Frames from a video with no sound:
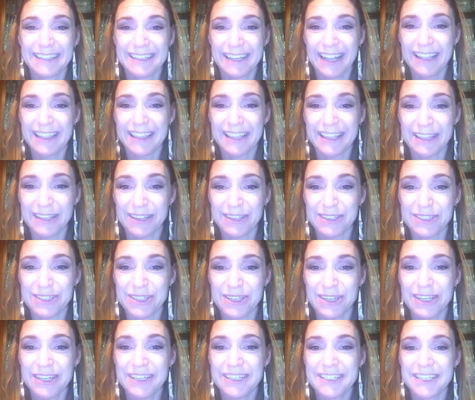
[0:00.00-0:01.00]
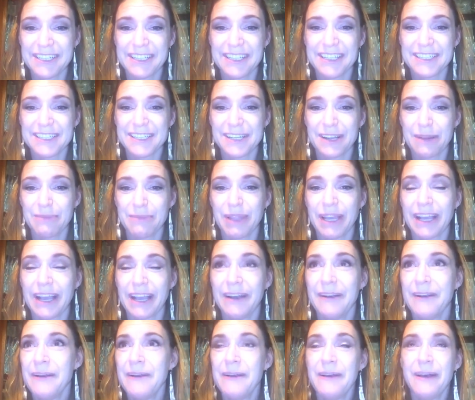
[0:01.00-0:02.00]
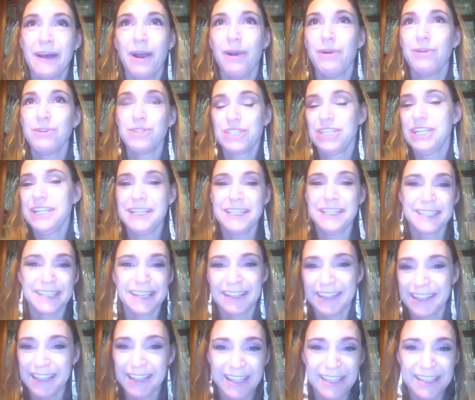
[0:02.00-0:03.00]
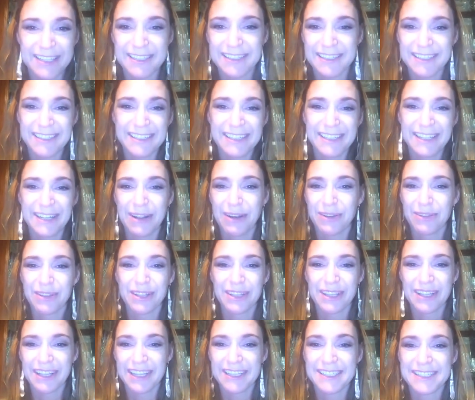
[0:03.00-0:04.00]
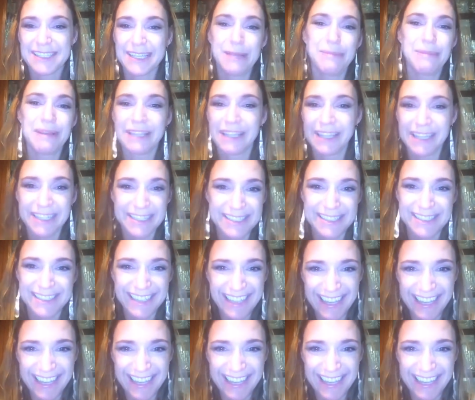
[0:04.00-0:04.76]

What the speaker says: Nothing looked good to this year. I'm like, oh geez, it's limitless.